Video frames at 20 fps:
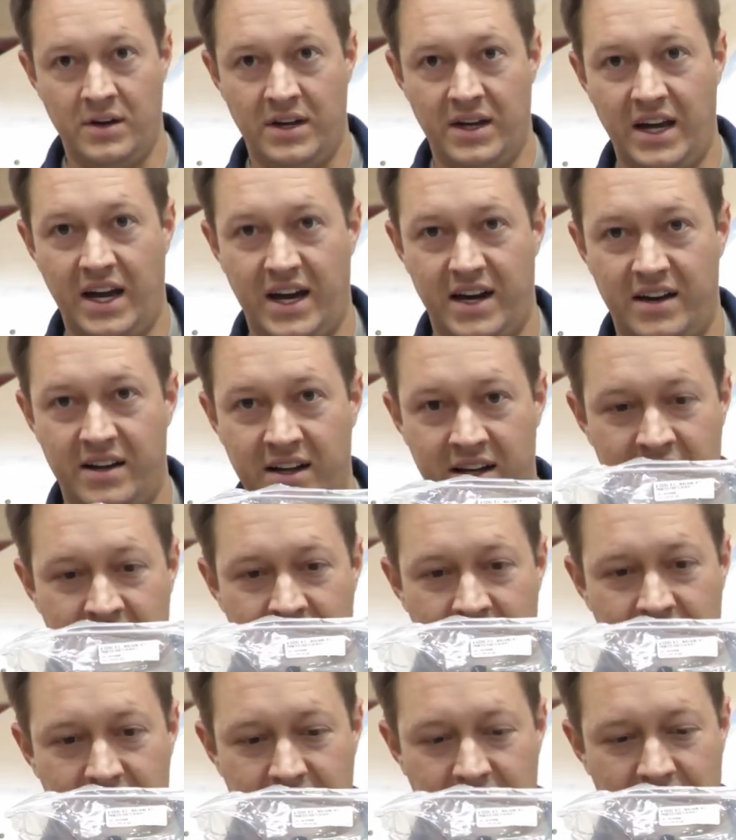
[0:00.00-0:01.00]
Yeah,
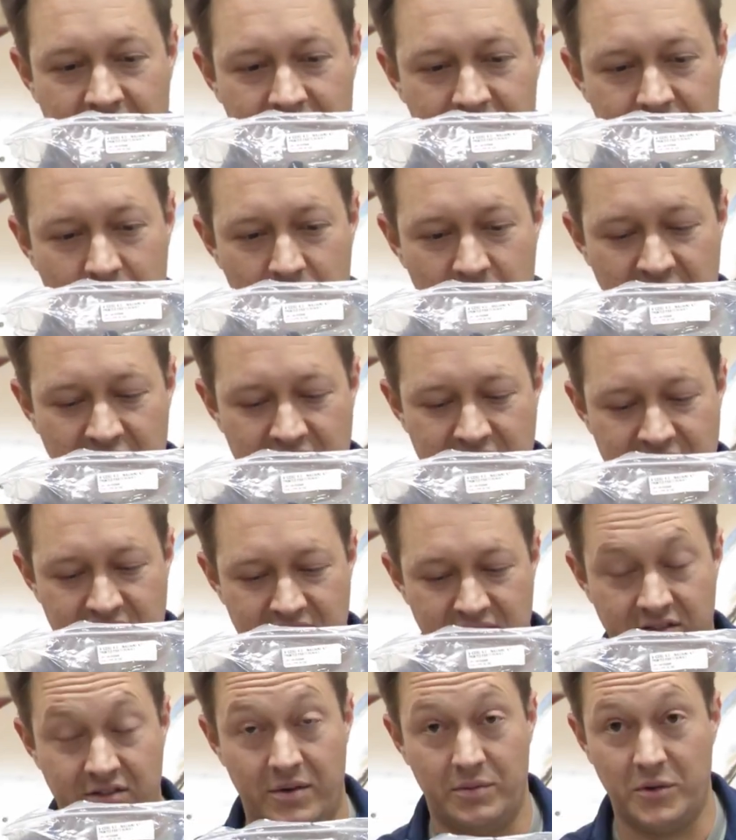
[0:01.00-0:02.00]
kind of amazed,
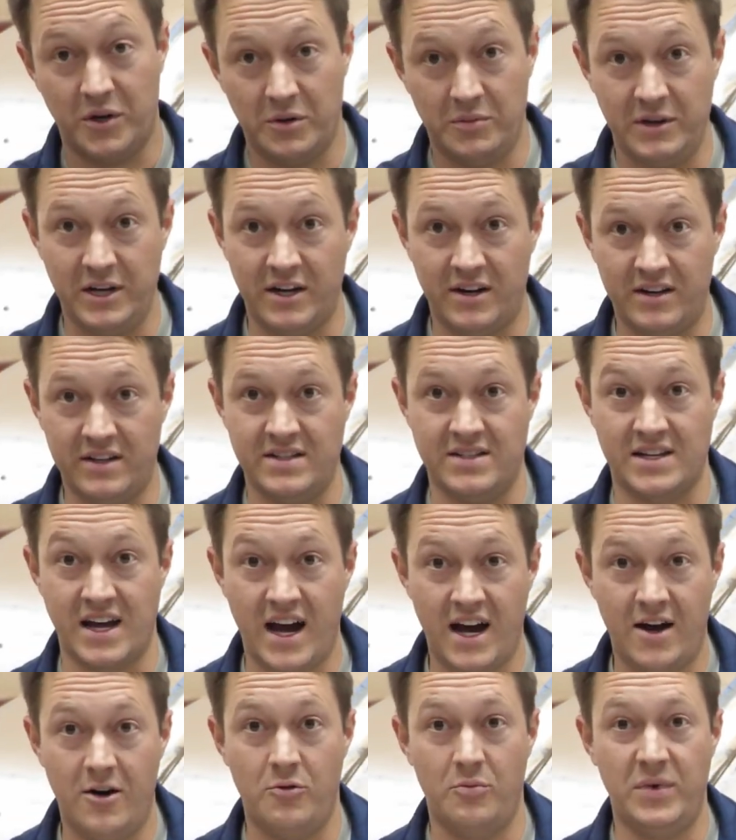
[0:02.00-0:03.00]
if I'm going to be honest,
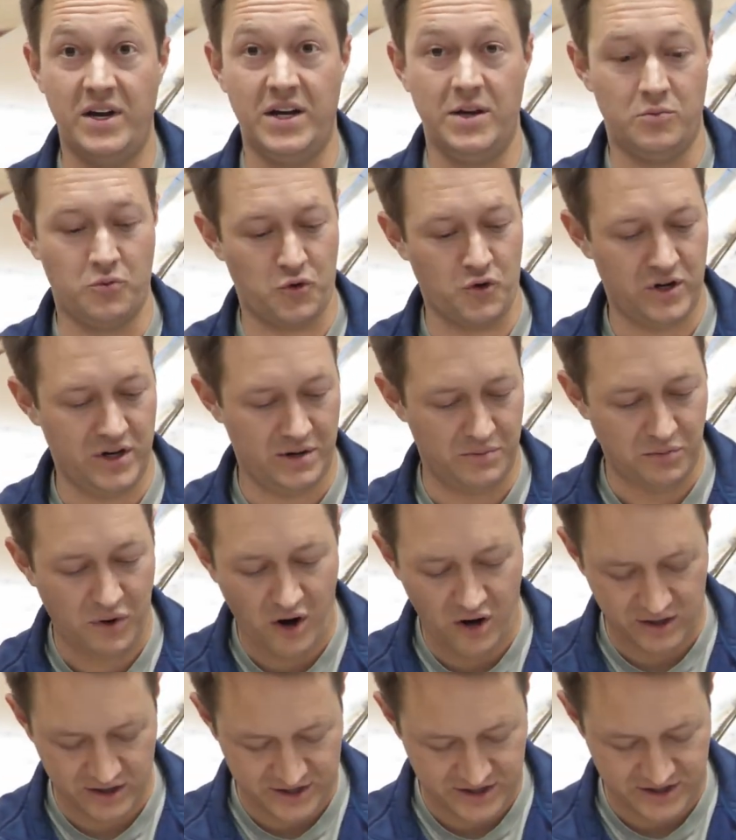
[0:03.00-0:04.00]
how many printed
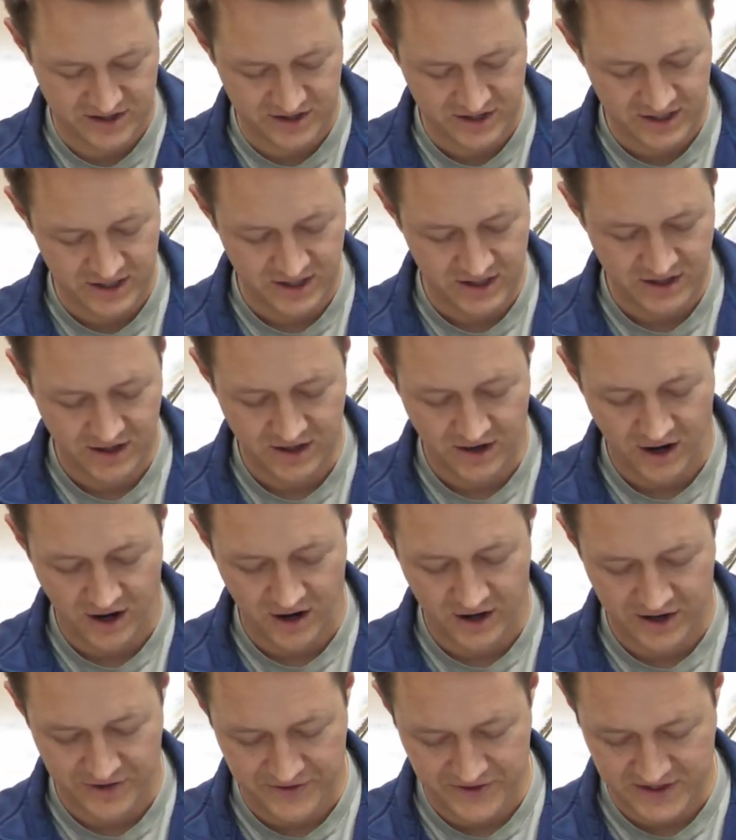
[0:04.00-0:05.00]
parts are
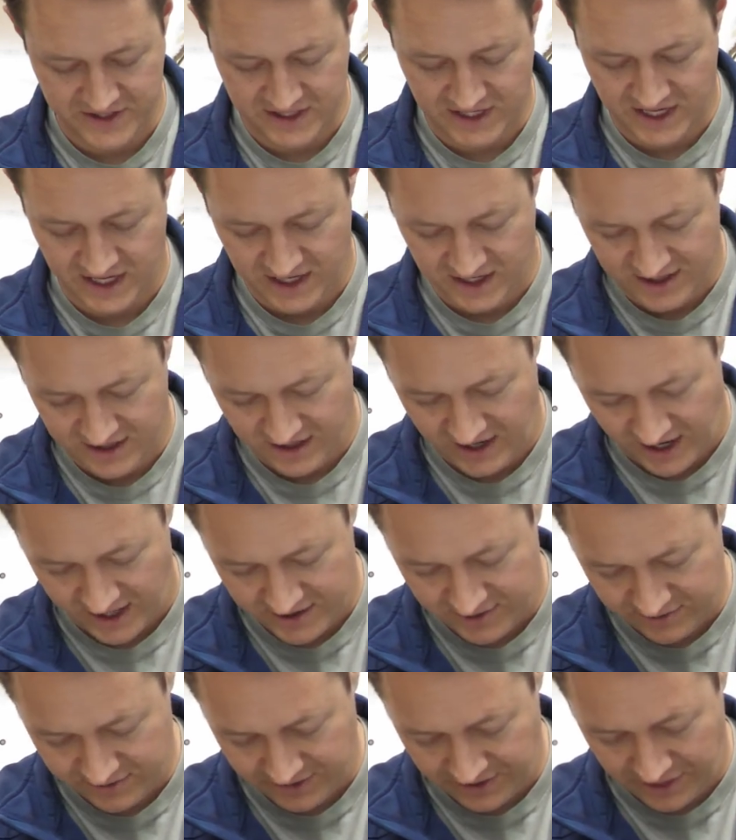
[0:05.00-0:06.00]
in this kit. I
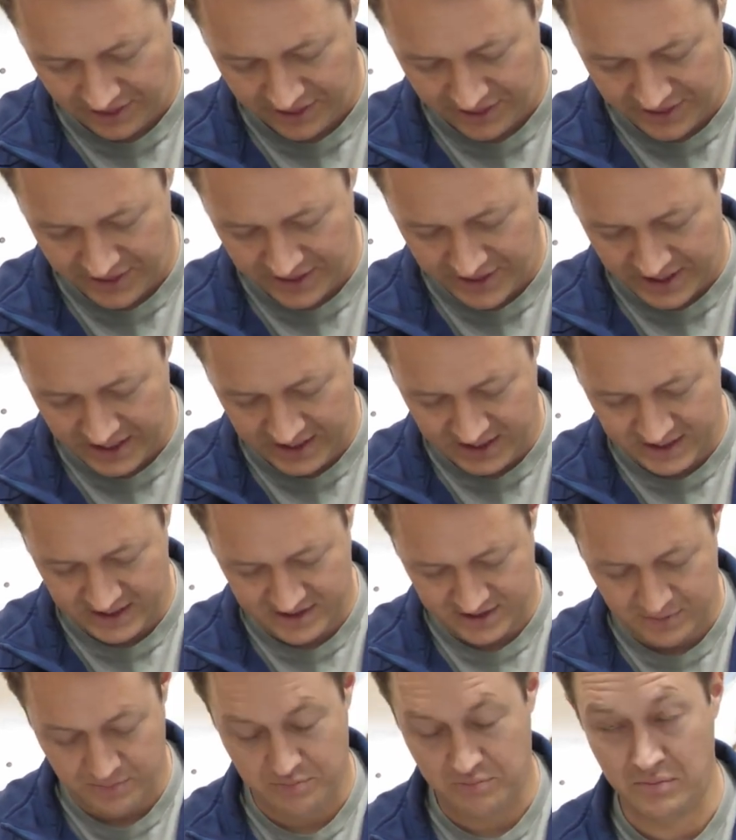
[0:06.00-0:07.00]
don't think it's
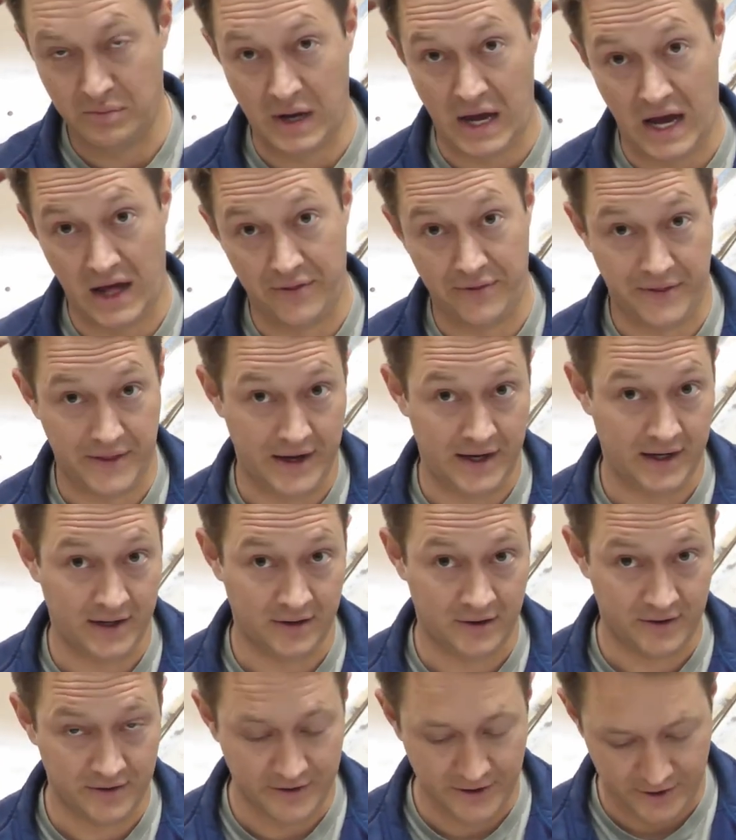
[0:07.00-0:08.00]
a bad thing,
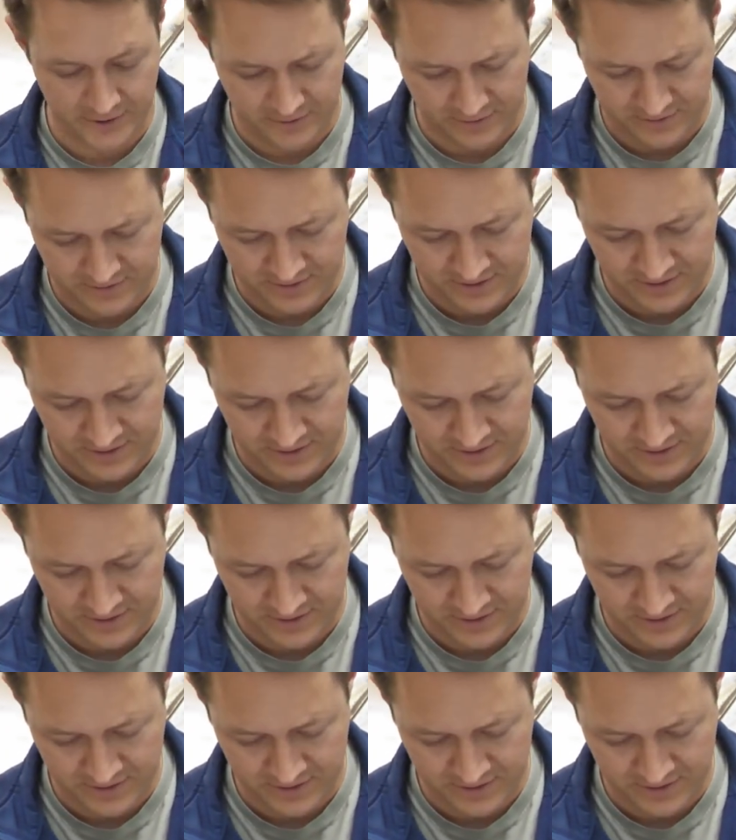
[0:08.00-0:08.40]
although